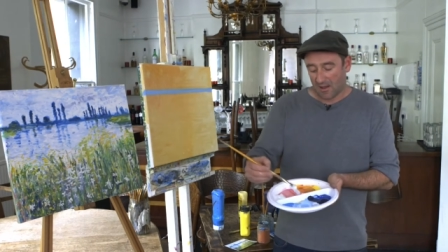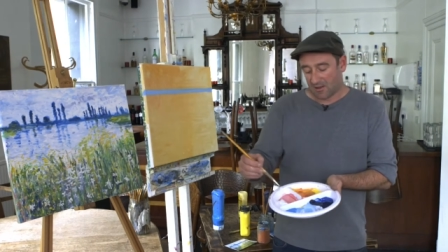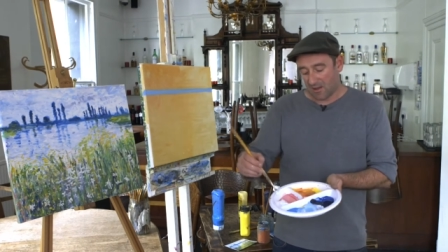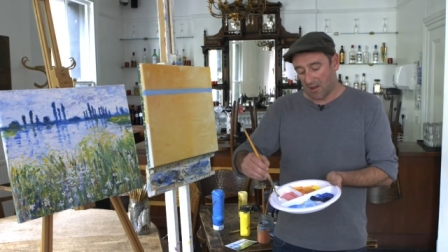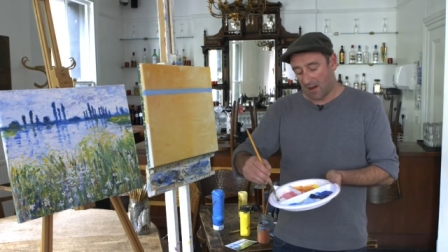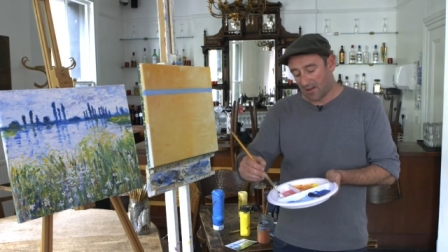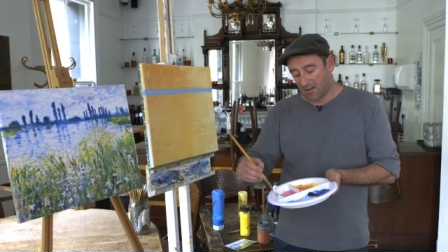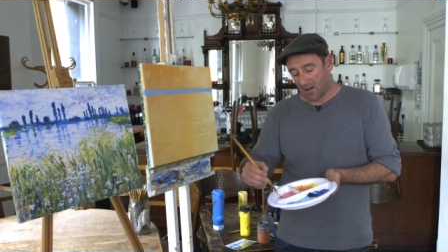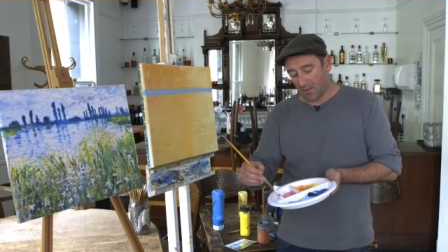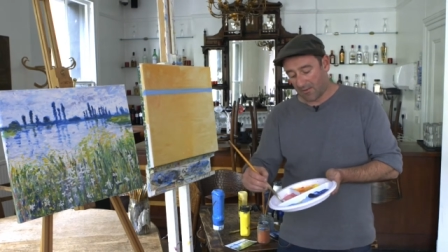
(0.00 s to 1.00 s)
So you'll
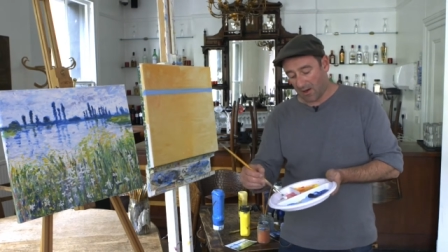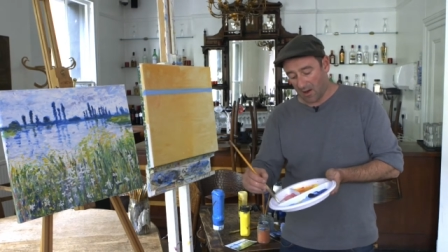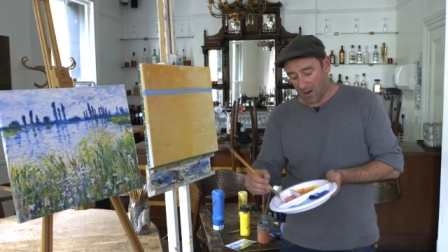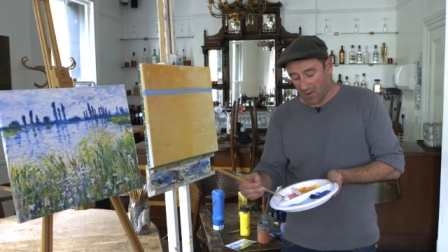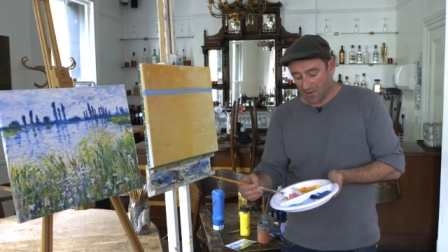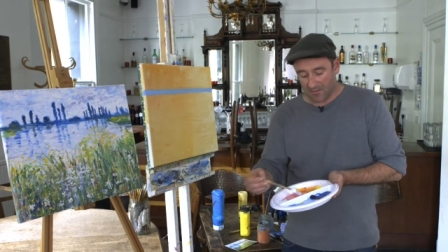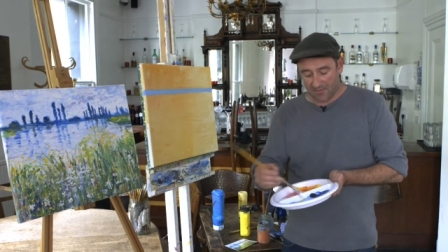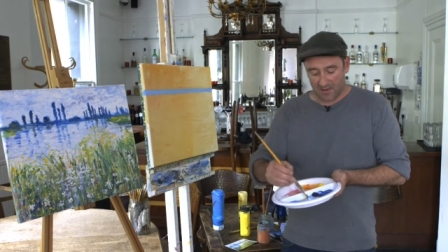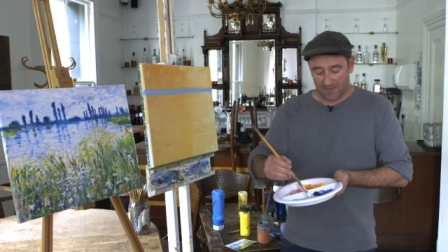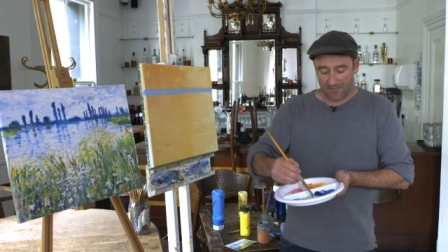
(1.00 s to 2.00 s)
end up with like loads
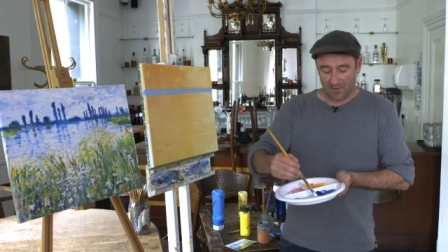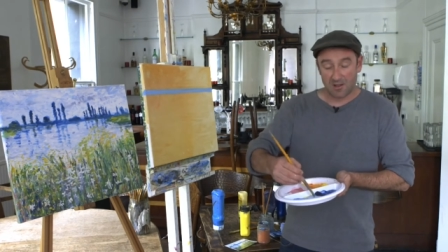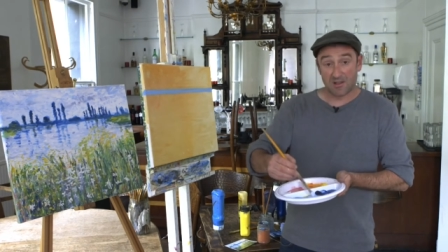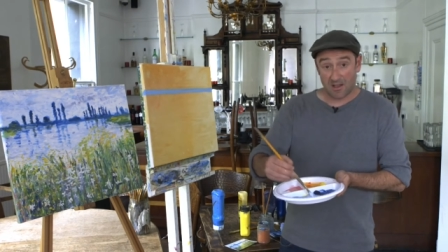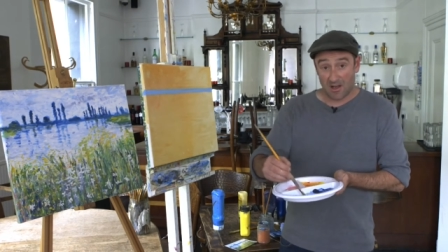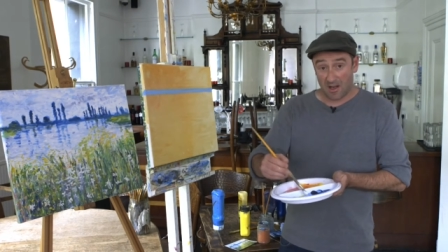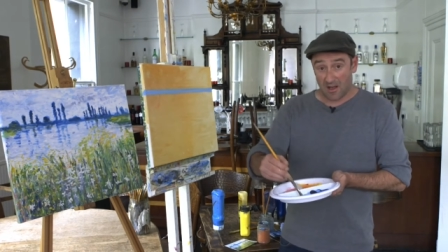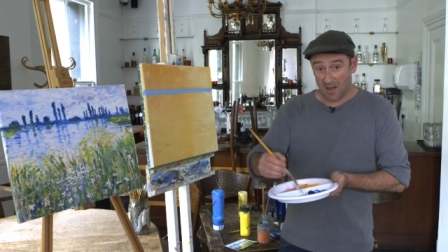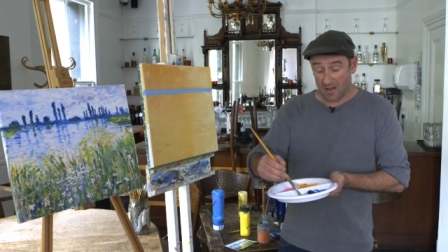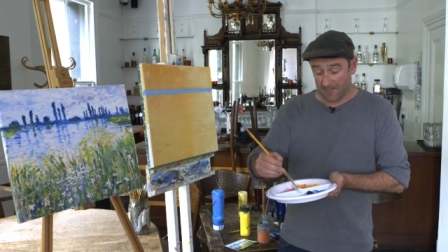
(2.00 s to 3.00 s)
of different
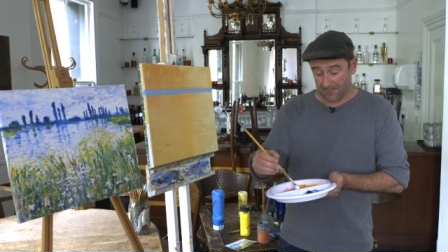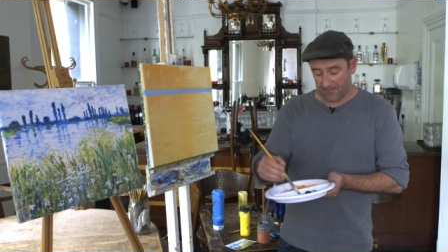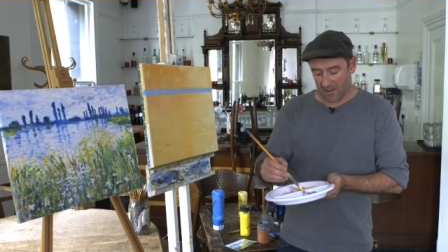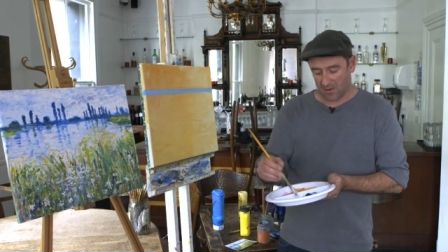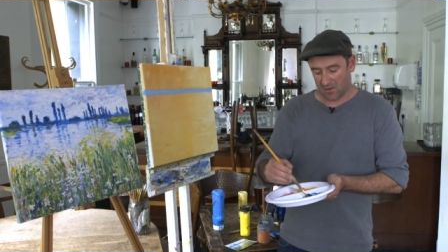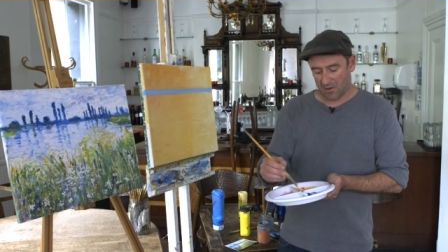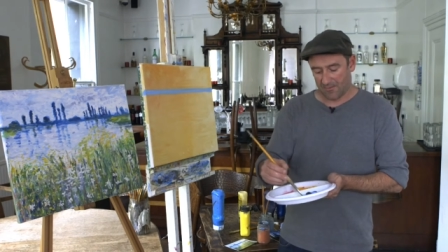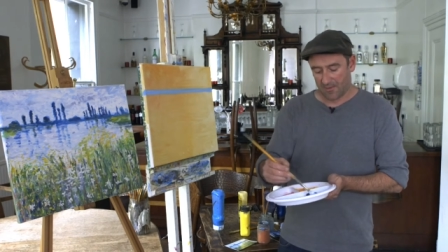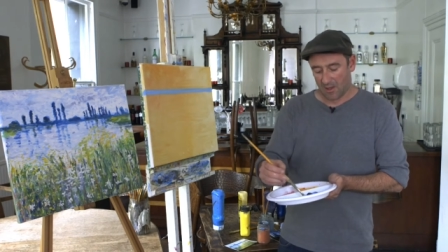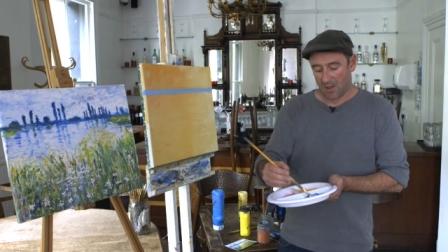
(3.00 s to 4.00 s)
um, sort
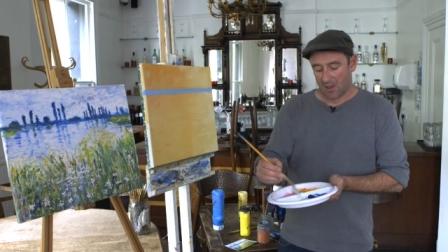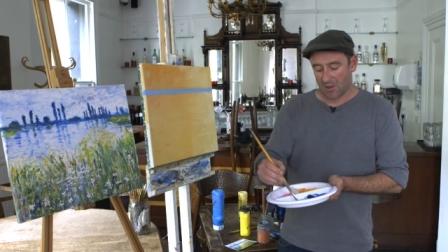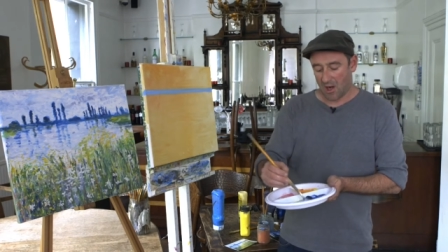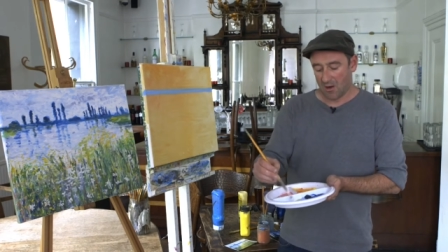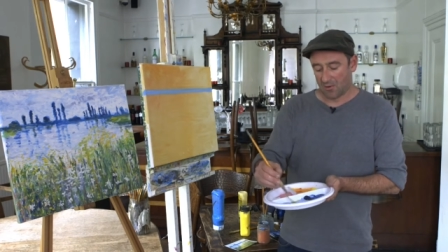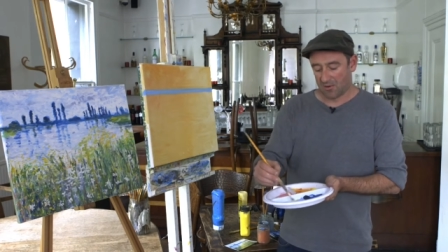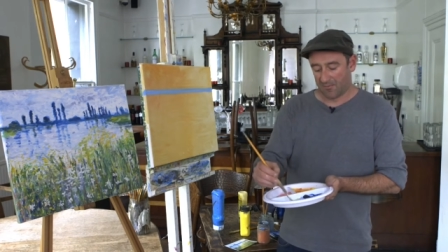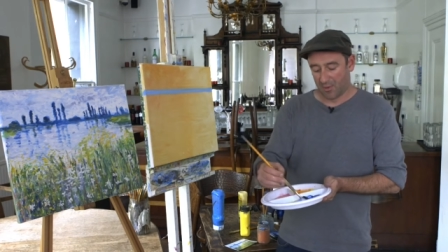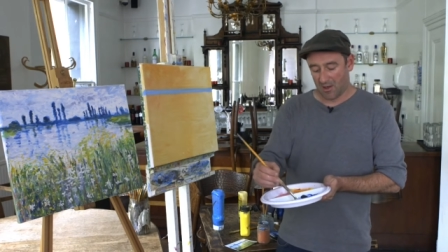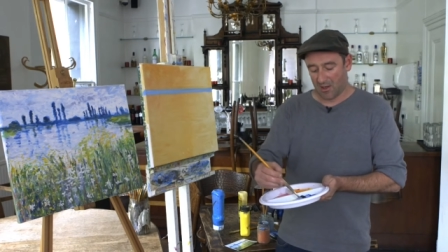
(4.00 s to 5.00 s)
of tones
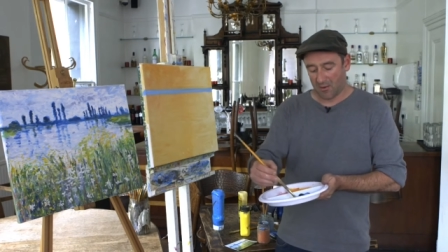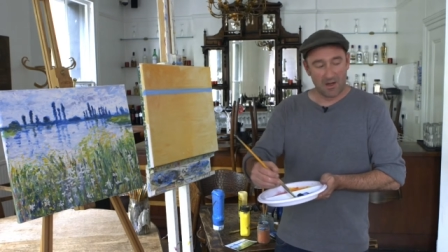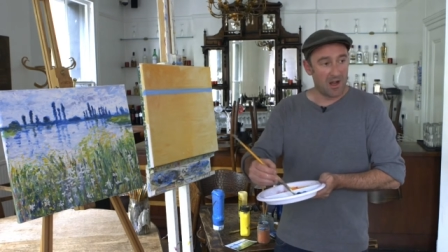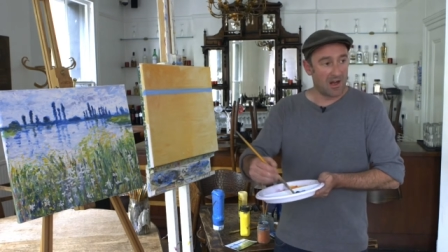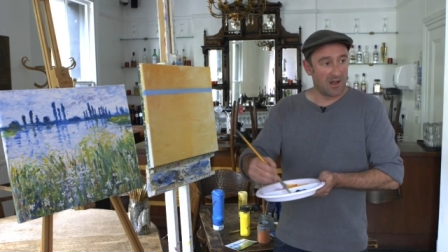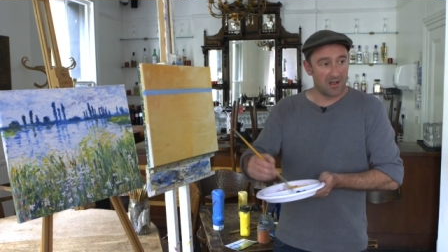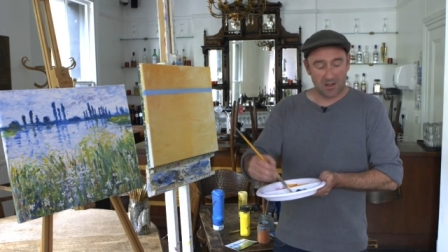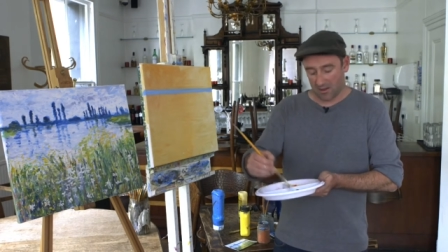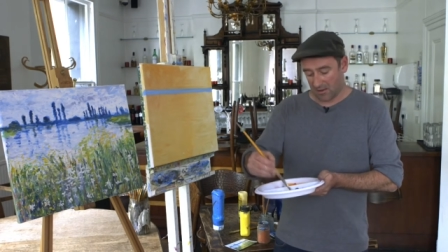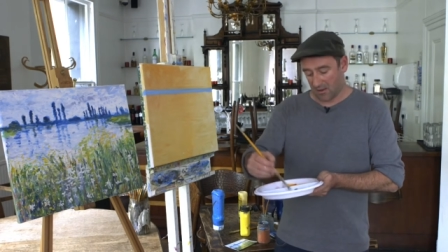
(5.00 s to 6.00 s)
of blue and
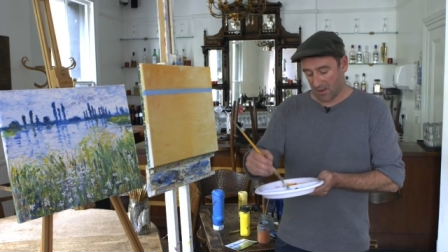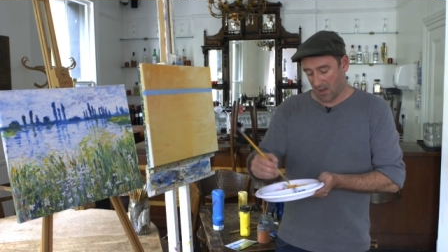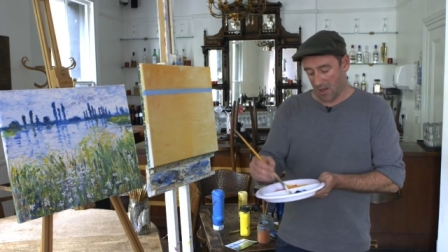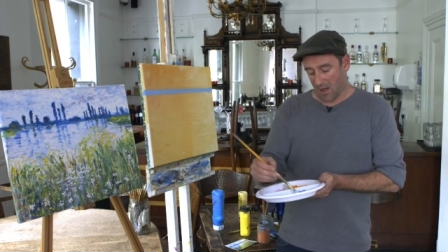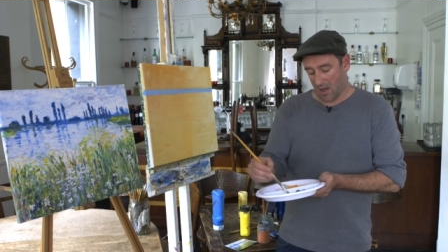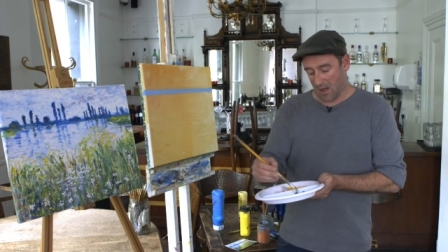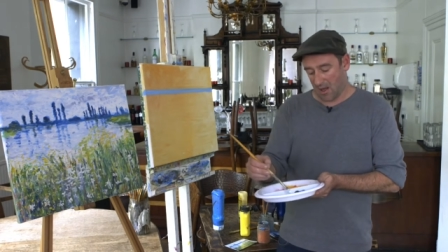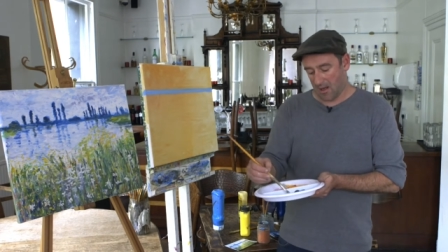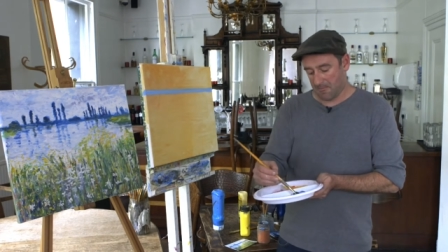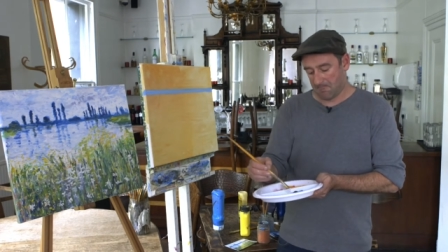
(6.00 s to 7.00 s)
lilac and,
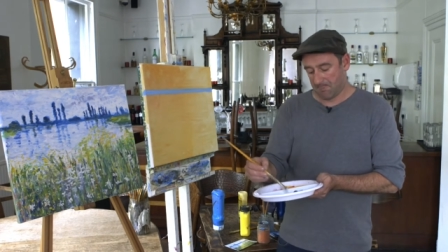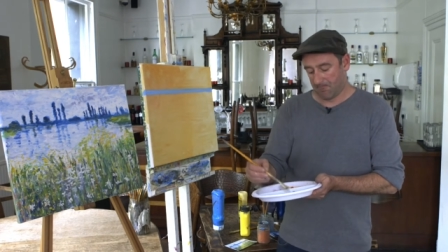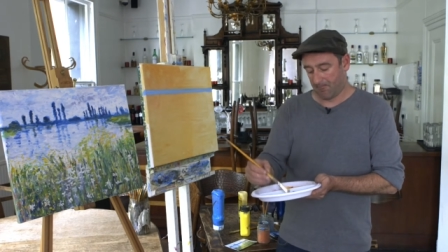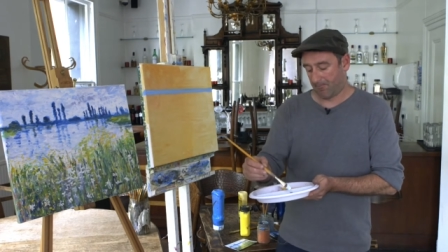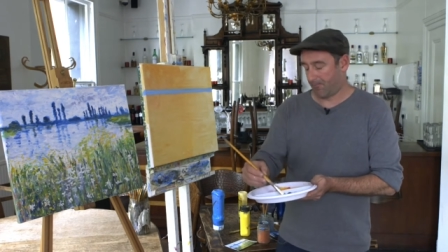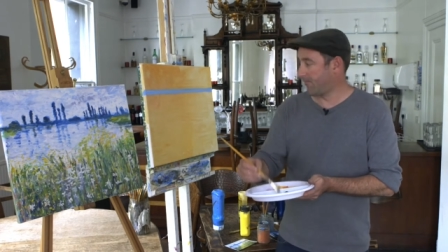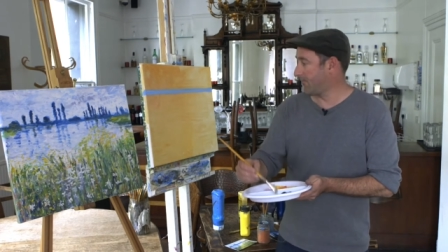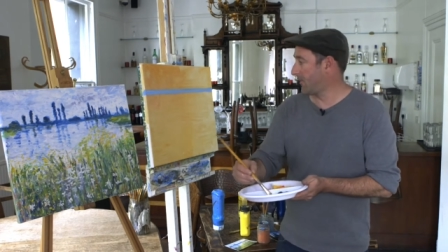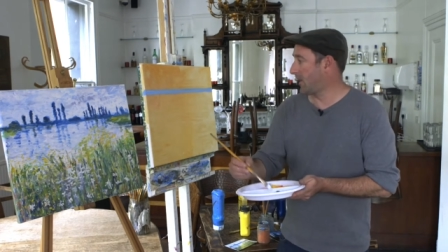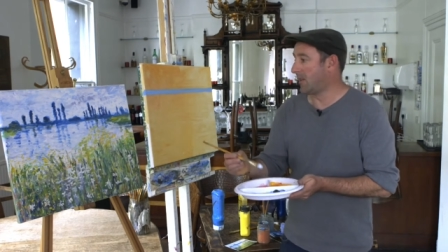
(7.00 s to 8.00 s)
um,
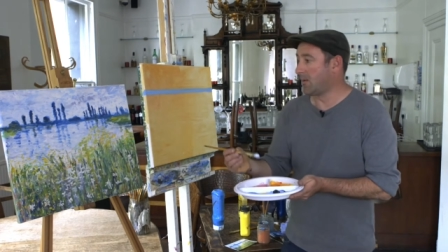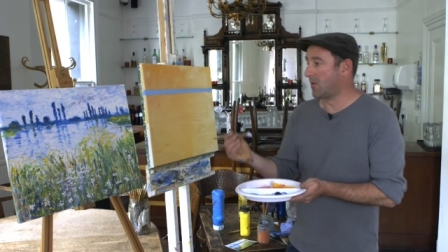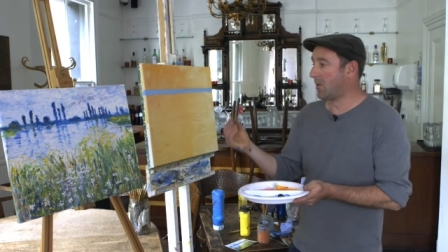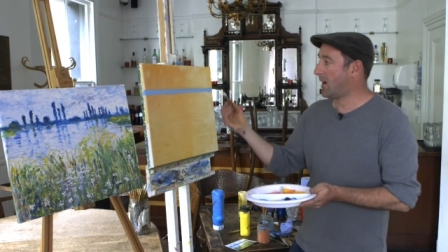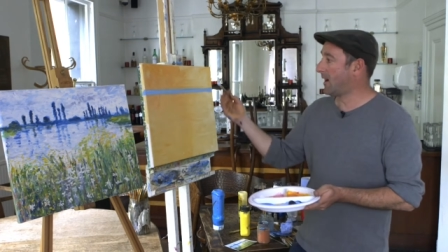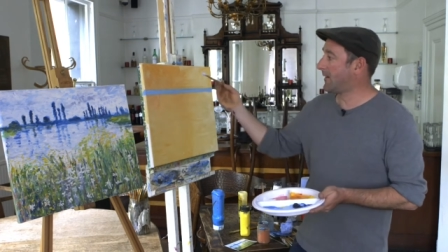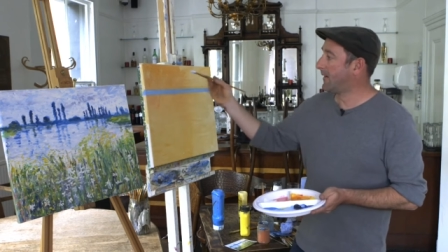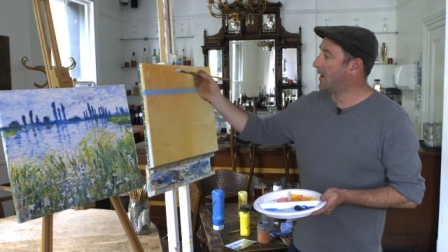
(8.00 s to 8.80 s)
and then we're away.